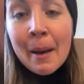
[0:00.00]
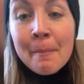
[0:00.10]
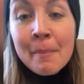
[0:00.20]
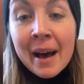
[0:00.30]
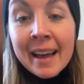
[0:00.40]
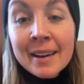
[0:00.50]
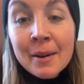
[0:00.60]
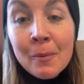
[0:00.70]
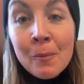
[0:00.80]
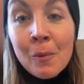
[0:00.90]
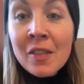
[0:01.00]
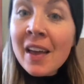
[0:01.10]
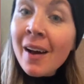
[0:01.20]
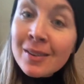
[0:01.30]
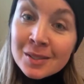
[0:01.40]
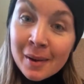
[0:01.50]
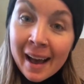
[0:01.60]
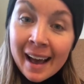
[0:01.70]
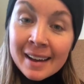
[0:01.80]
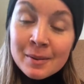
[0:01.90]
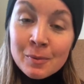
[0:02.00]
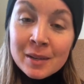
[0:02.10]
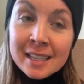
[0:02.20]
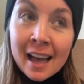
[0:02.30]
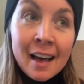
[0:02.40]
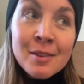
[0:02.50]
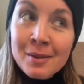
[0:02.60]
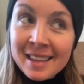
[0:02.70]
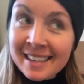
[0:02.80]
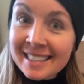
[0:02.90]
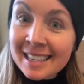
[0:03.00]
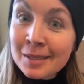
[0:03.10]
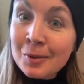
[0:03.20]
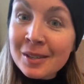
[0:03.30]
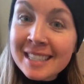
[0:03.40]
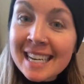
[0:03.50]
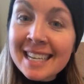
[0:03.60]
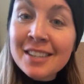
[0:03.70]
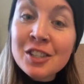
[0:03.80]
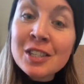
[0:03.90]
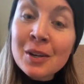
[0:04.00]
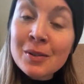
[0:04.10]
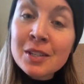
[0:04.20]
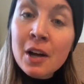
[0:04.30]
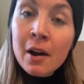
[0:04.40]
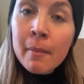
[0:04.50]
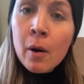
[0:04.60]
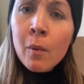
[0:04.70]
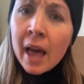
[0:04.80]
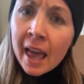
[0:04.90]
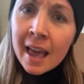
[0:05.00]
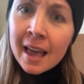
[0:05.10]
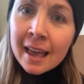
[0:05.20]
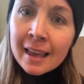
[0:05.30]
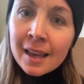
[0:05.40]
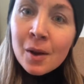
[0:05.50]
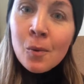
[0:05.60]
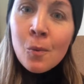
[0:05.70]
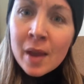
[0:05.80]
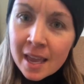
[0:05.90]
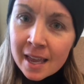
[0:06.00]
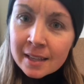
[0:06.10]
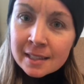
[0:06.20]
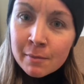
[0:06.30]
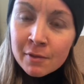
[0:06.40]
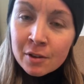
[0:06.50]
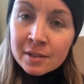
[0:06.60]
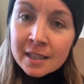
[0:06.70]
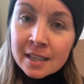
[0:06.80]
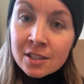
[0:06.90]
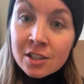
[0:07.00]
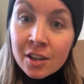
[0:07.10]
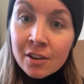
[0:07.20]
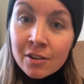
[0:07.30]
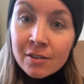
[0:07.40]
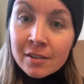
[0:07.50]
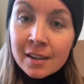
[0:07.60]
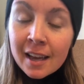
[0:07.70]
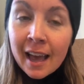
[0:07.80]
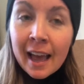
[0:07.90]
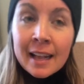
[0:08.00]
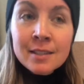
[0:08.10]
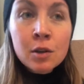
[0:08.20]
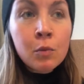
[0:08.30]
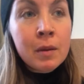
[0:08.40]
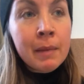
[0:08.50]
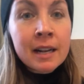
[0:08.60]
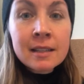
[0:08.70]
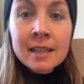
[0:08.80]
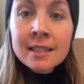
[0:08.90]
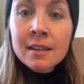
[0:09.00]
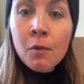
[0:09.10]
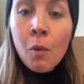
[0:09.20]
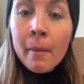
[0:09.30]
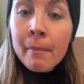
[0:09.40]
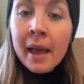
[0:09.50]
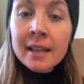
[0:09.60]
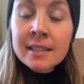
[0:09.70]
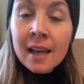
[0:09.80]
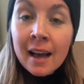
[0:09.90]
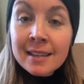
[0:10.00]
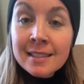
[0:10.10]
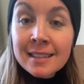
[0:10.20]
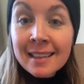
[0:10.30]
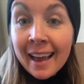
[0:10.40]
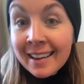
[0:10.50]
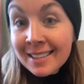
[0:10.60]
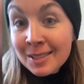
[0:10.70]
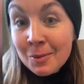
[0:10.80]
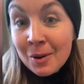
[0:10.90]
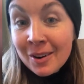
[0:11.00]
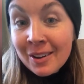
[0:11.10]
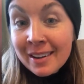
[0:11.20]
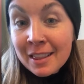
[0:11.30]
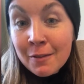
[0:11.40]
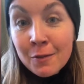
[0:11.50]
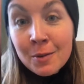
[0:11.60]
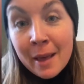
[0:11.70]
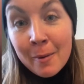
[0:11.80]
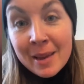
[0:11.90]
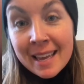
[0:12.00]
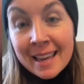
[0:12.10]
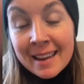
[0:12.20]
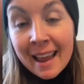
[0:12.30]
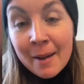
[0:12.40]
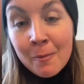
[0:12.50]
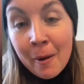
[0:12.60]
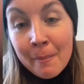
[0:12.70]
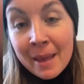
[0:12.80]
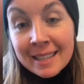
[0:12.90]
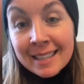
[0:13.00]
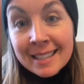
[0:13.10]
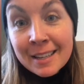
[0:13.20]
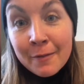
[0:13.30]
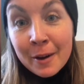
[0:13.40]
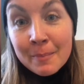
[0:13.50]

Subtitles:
But what they also had was other things that squirrels eat. And she started to talk about, well, hey, we eat some of those things too. And so we made a list of what makes us like a squirrel in the food that we eat and what makes us different.